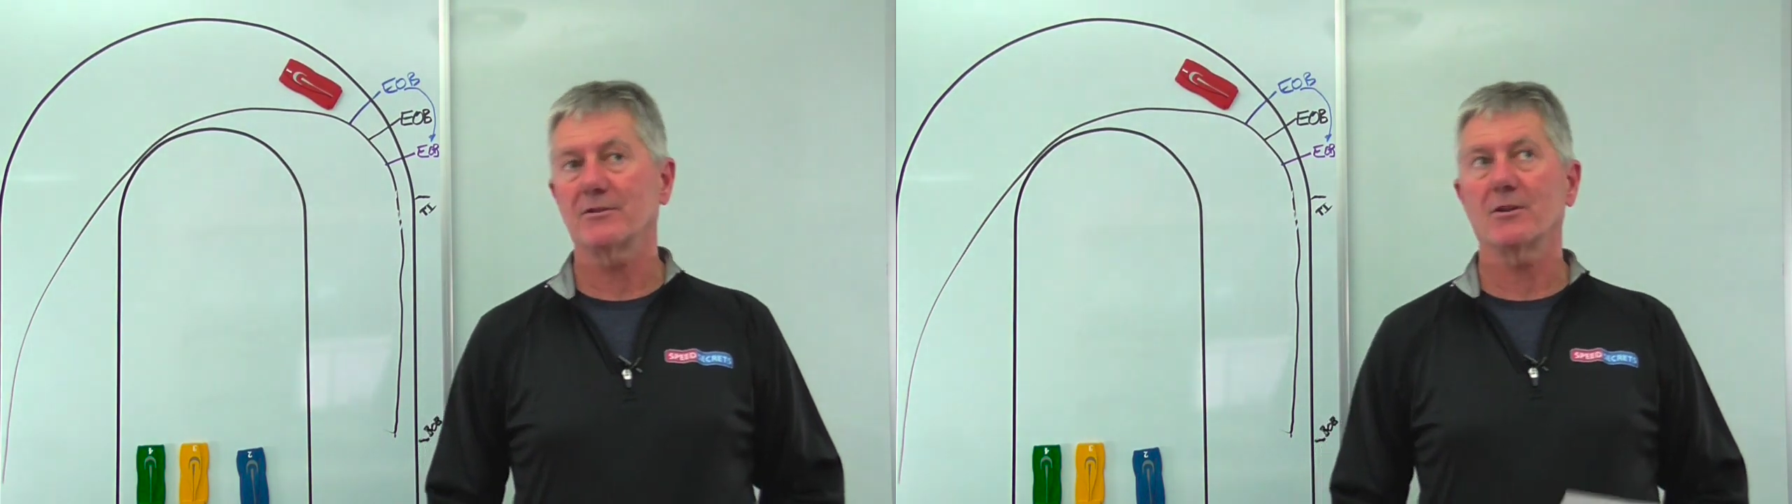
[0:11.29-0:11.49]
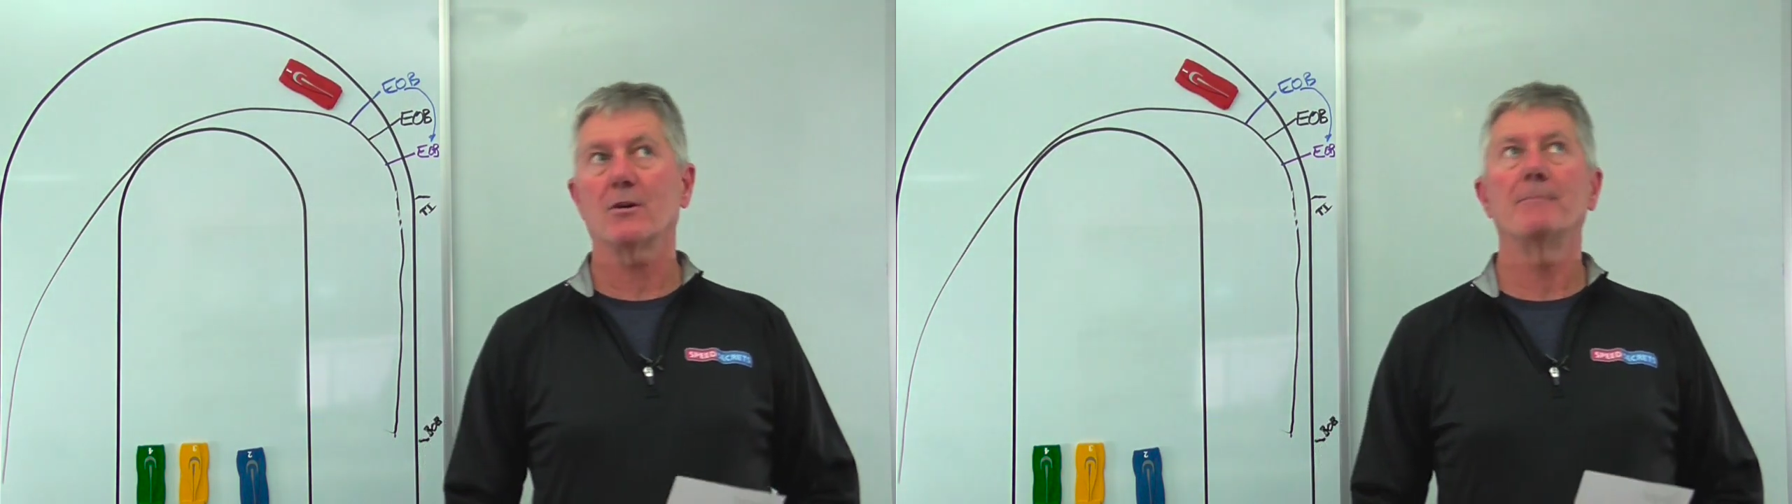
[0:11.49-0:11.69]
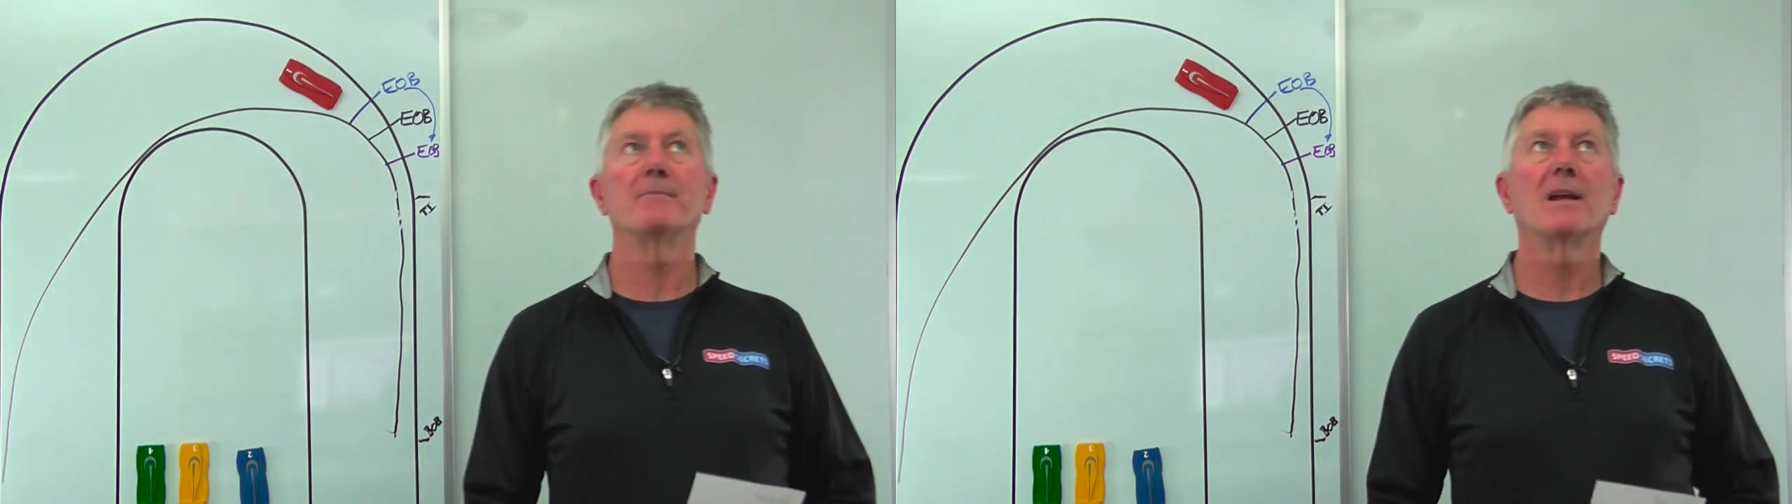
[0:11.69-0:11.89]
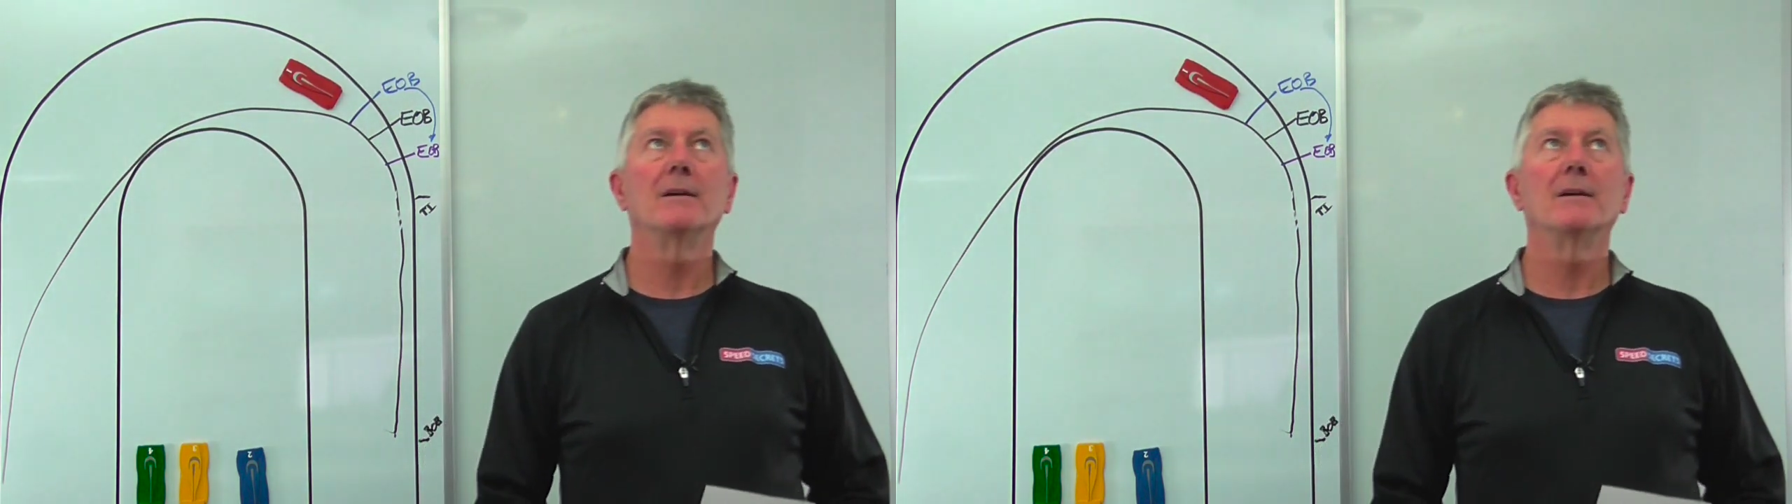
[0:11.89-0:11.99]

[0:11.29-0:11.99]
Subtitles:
So,